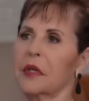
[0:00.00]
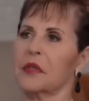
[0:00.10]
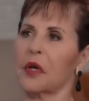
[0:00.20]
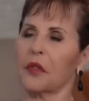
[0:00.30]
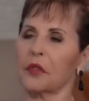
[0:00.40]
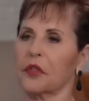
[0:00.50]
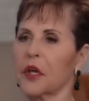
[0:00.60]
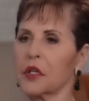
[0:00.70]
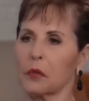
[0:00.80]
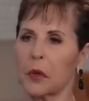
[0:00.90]
these other
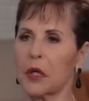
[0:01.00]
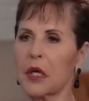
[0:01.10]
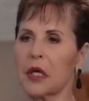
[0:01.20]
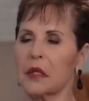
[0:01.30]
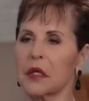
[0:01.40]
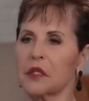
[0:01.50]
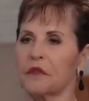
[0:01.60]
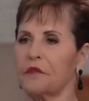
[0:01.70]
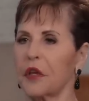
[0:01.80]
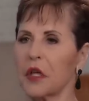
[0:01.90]
things we need, these
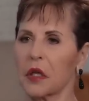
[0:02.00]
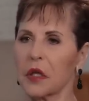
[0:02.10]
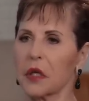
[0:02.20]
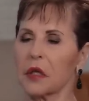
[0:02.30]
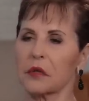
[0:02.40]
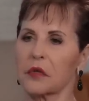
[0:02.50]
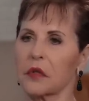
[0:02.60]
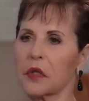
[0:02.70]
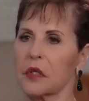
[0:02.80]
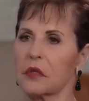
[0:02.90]
feelings
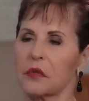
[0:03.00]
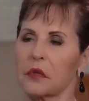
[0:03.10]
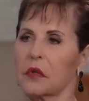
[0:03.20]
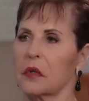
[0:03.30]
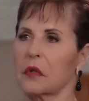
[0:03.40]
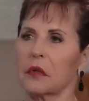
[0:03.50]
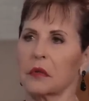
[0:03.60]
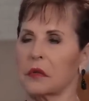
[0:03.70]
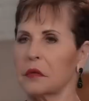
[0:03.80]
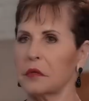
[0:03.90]
and these,
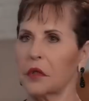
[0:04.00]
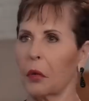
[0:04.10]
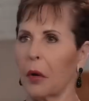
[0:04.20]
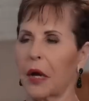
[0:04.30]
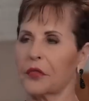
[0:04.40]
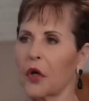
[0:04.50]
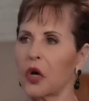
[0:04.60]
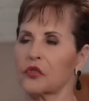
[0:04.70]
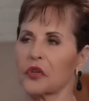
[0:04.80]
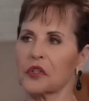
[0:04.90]
you know, right
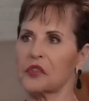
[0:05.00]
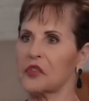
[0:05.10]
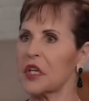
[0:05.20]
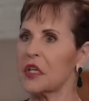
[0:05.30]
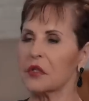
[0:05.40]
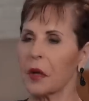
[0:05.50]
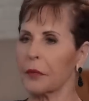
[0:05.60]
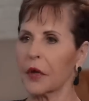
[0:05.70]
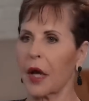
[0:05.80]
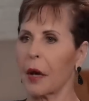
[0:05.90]
thoughts, or to see
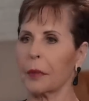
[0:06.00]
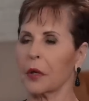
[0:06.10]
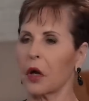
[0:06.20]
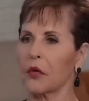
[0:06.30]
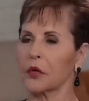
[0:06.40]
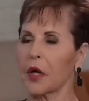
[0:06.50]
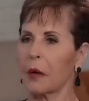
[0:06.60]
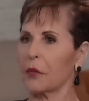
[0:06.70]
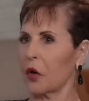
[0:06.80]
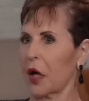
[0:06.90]
something happening all the
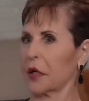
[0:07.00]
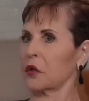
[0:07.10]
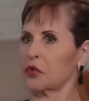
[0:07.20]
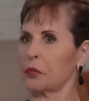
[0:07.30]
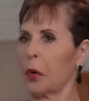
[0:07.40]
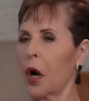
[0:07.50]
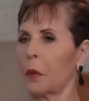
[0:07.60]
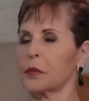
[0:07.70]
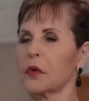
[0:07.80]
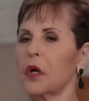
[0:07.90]
time, they're like those
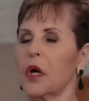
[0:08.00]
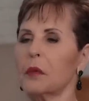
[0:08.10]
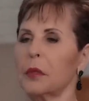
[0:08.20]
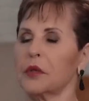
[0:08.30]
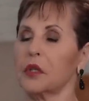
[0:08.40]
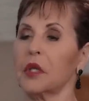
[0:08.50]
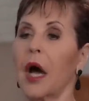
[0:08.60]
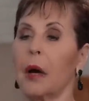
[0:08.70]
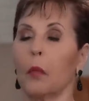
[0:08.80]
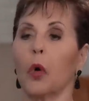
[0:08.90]
props. Mm-hmm. But the
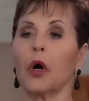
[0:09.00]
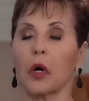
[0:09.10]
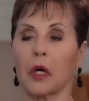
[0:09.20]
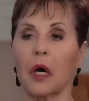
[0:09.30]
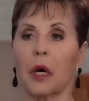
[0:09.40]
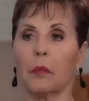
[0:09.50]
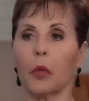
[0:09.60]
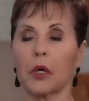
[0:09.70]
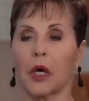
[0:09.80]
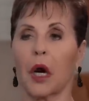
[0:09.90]
time will
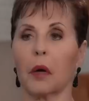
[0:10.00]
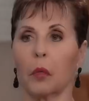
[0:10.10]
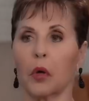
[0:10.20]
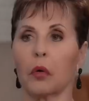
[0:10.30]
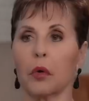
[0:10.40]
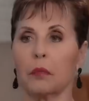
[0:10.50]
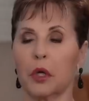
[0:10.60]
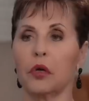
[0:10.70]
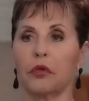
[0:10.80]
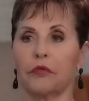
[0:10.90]
come when God will
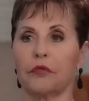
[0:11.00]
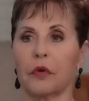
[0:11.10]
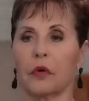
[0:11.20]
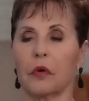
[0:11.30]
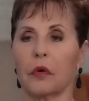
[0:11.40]
remove